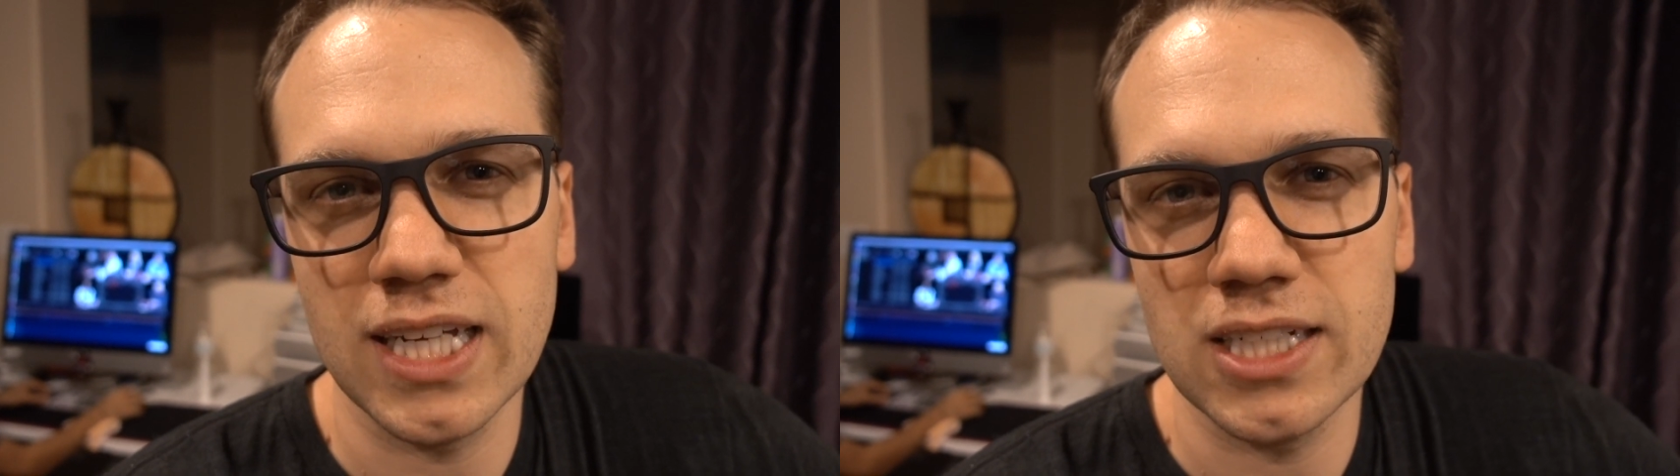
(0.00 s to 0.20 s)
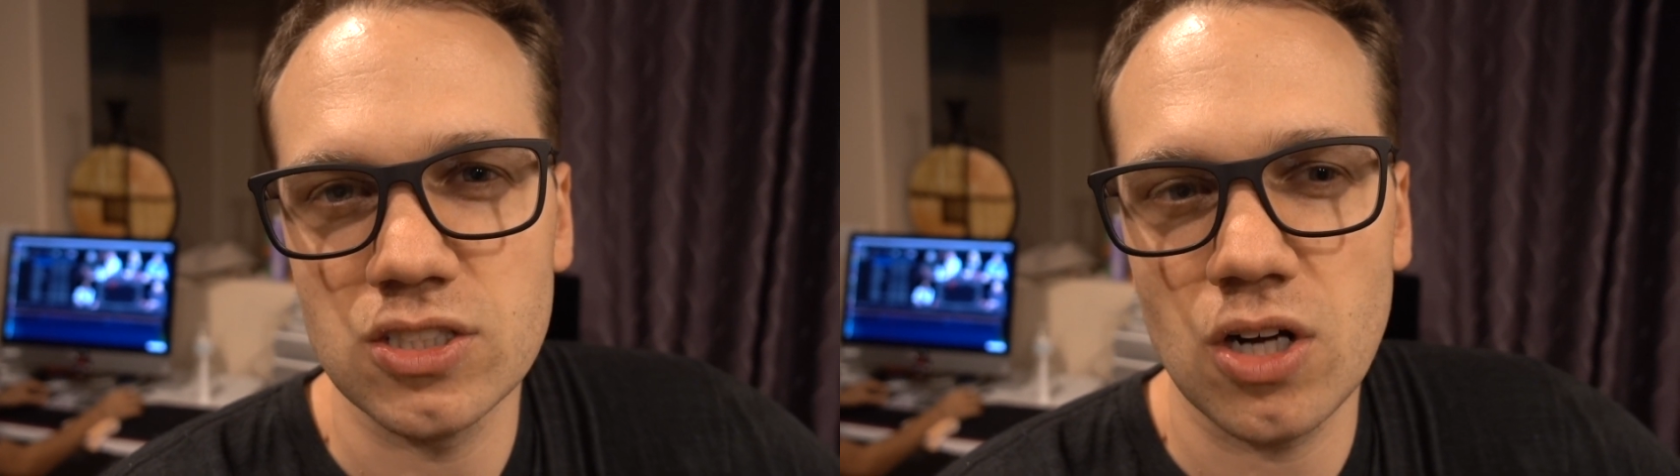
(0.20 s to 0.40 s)
to
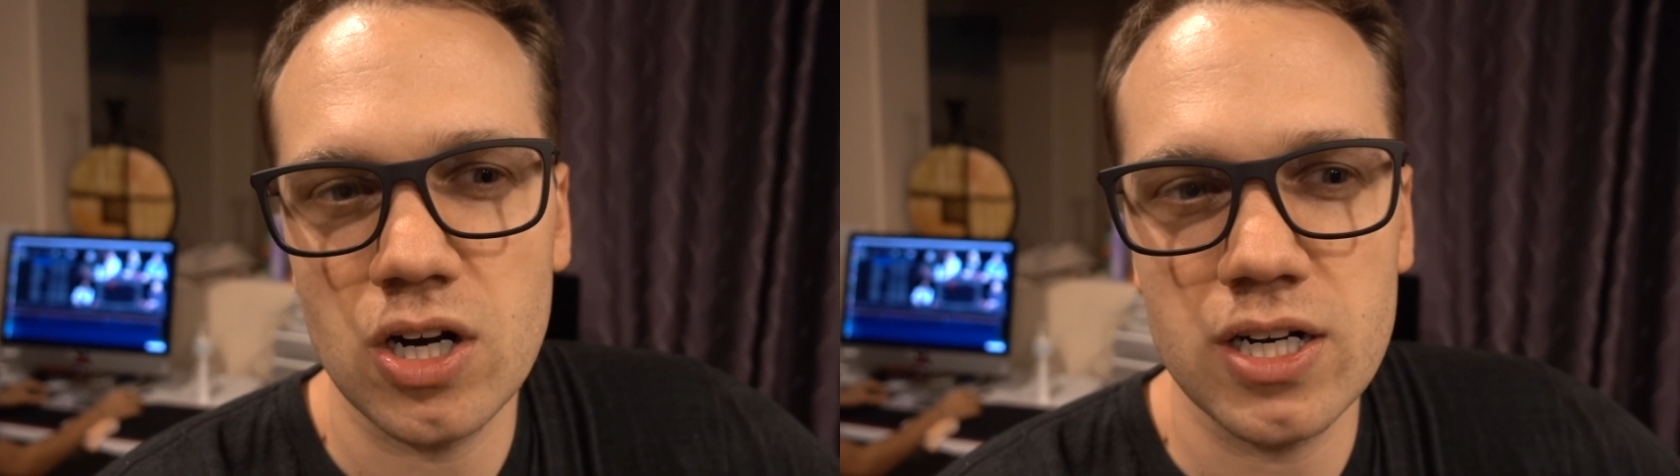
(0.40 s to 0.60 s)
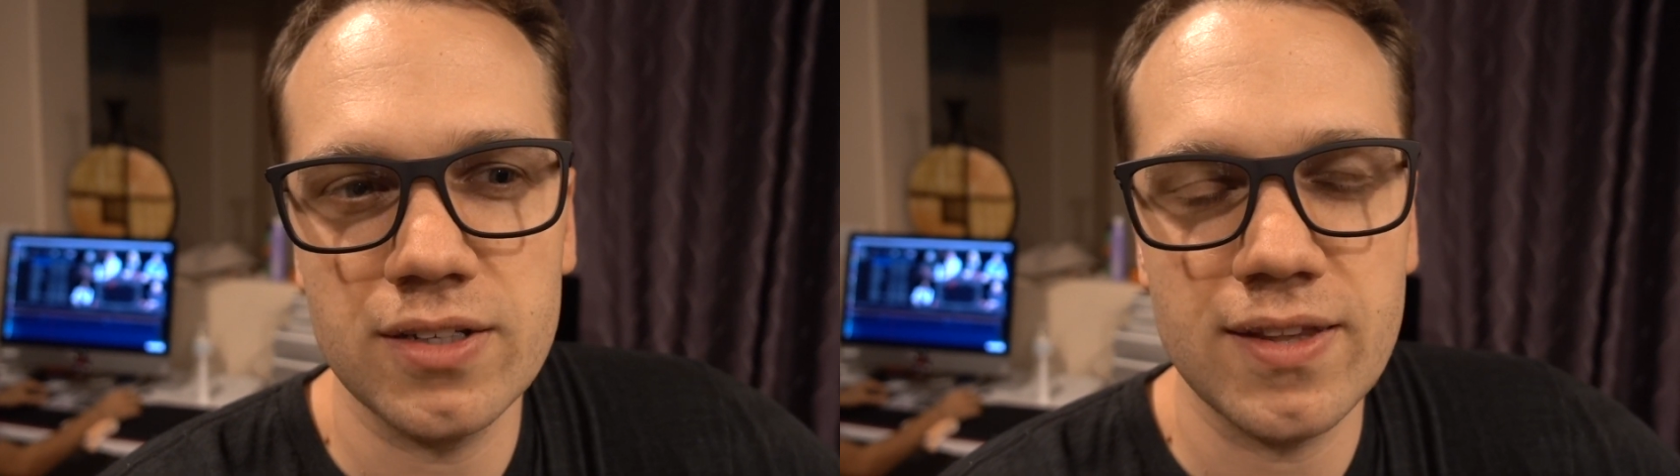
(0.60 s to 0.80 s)
get
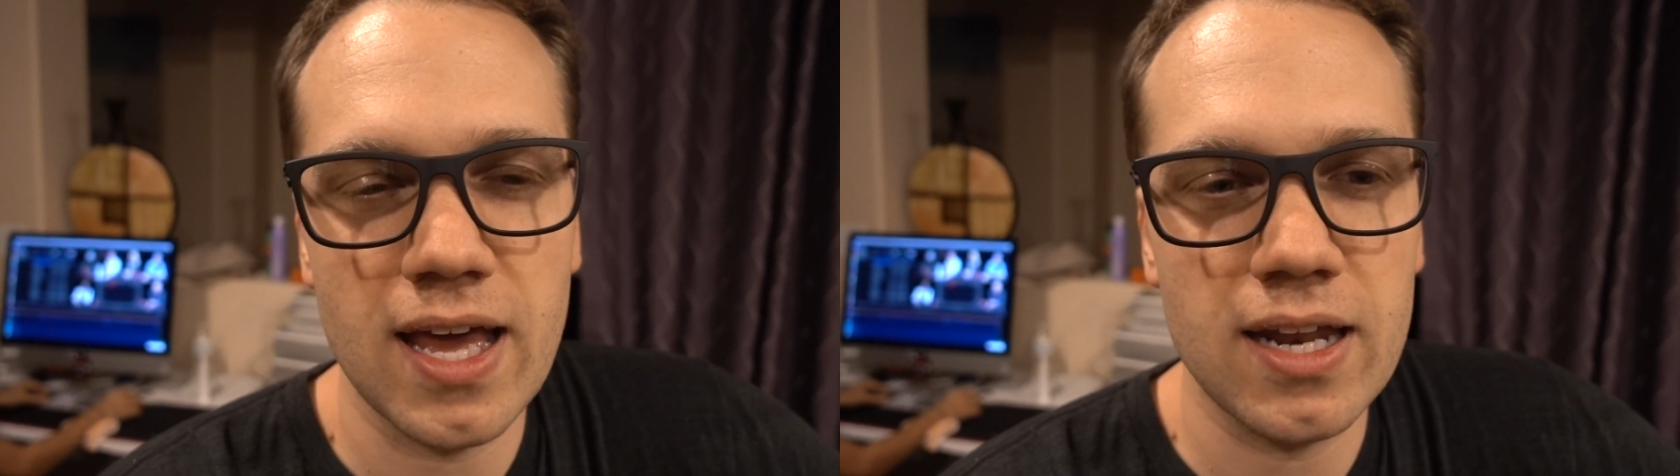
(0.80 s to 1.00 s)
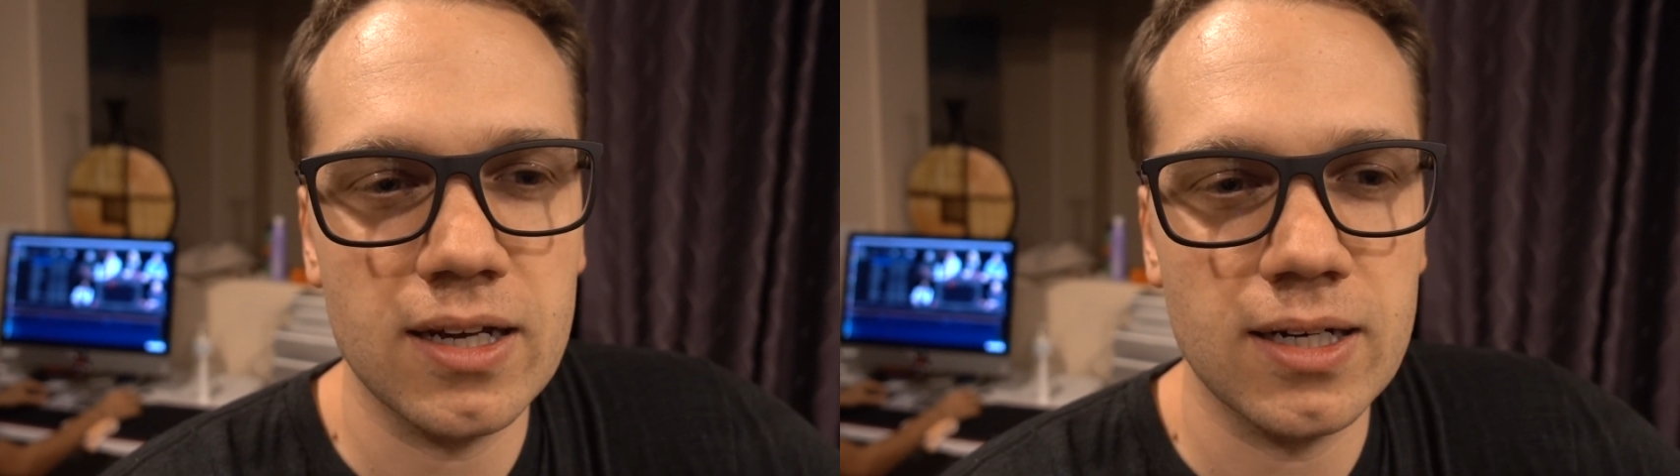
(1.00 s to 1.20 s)
started, and
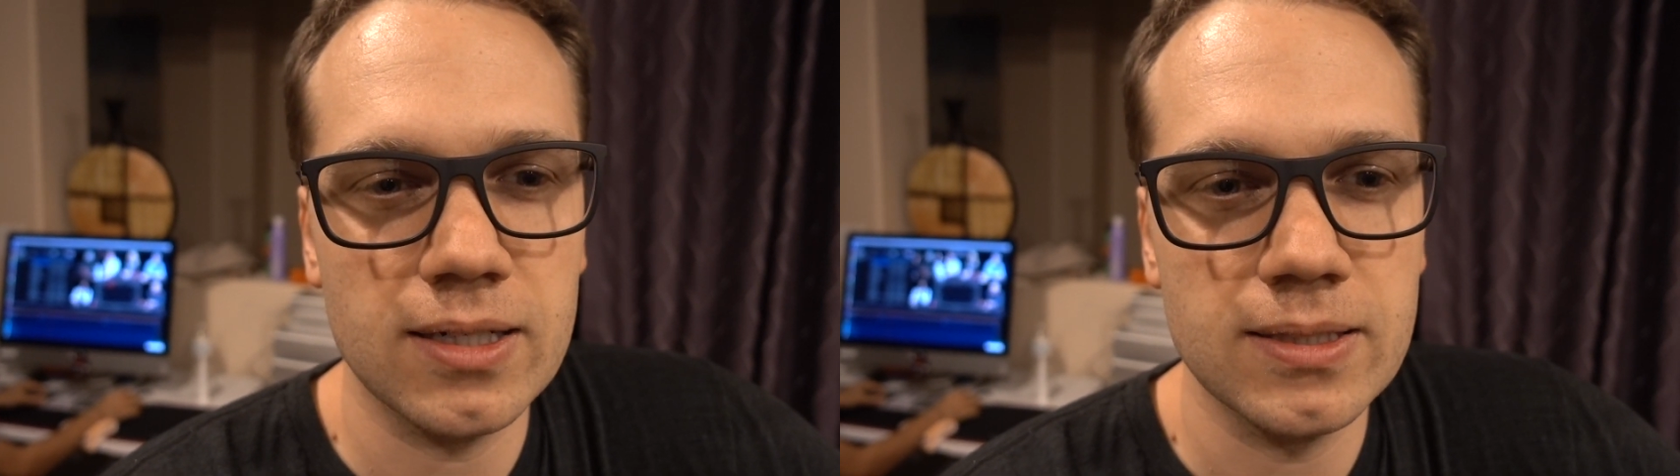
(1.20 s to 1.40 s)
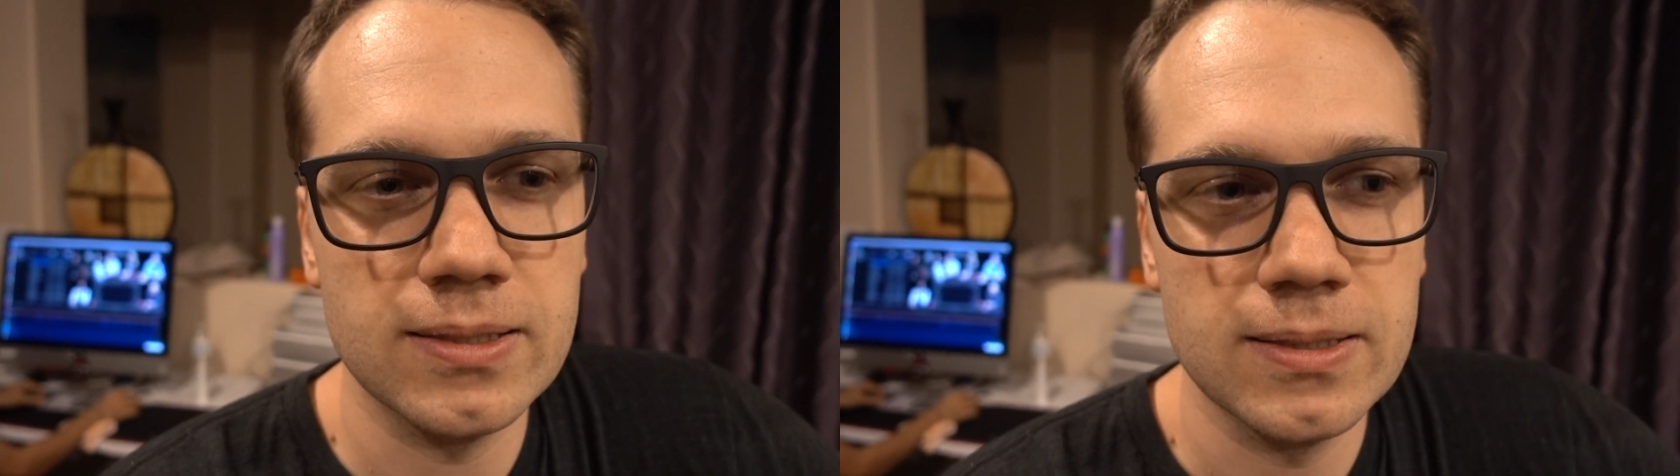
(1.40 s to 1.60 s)
then